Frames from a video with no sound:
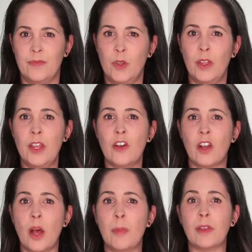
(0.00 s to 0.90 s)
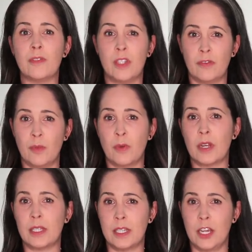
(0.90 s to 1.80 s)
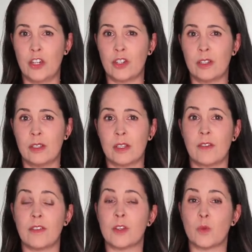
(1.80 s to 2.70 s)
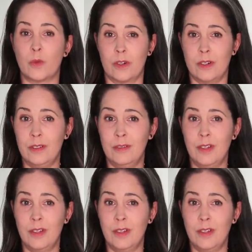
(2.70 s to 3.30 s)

You'll hear a couple of different pronunciations of this word,